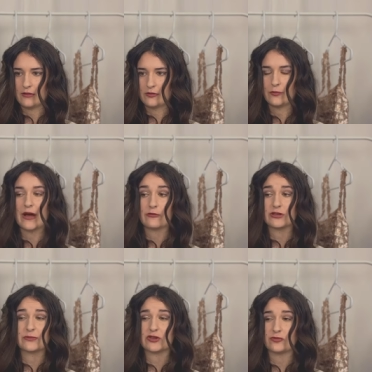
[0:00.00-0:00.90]
your
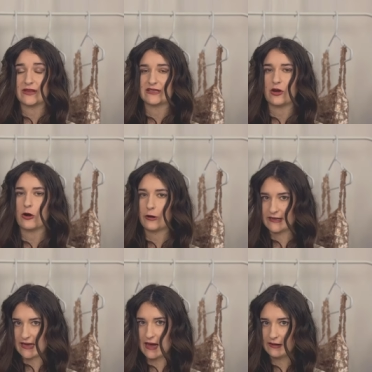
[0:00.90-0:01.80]
pattern's measurements are
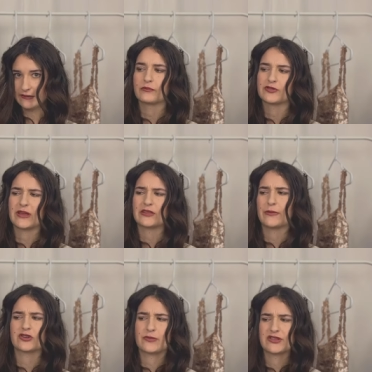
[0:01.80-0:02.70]
exact, so that the
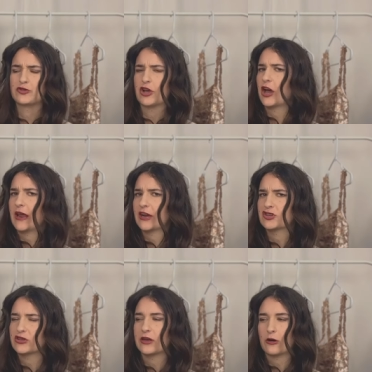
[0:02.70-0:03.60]
measurements you cut
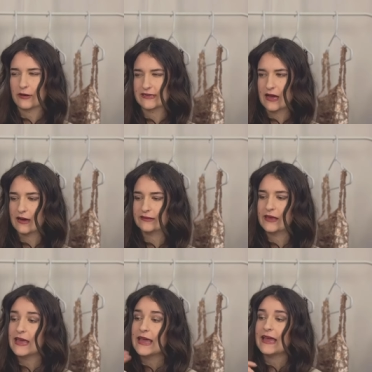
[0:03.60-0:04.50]
actually are exact.
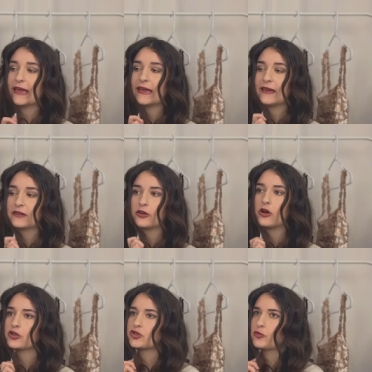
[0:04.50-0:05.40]
And
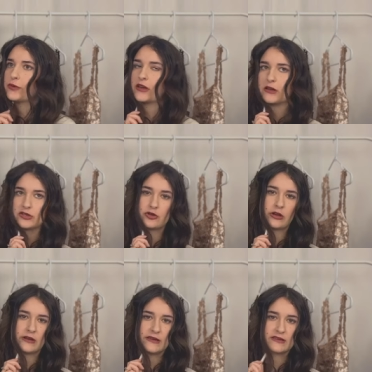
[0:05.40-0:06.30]
also because you're
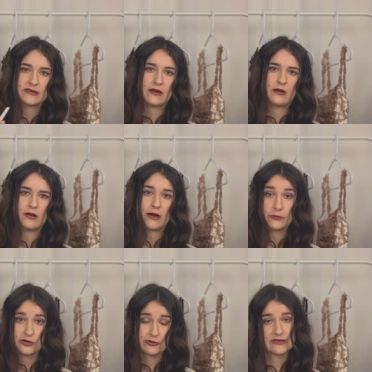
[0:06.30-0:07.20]
gonna need to
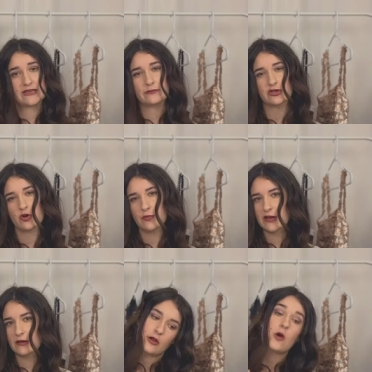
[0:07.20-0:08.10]
iron your seams
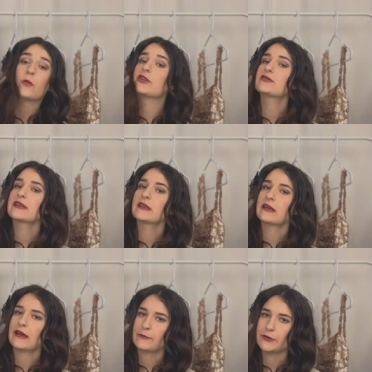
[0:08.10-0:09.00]
open. When using an
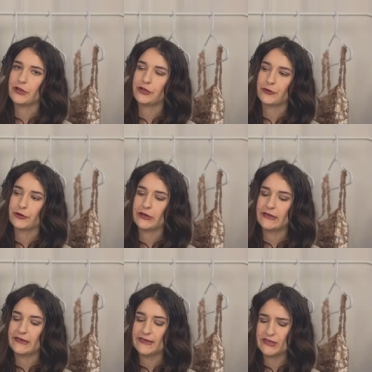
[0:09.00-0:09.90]
iron, you're gonna
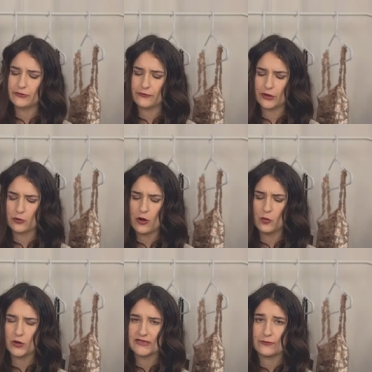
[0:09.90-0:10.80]
need to figure out
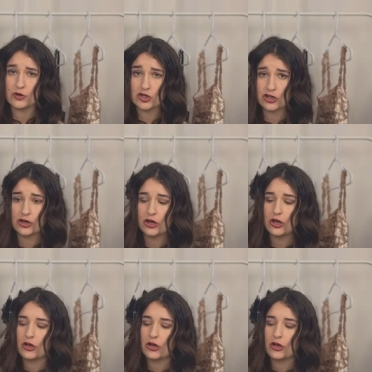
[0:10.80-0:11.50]
what temperature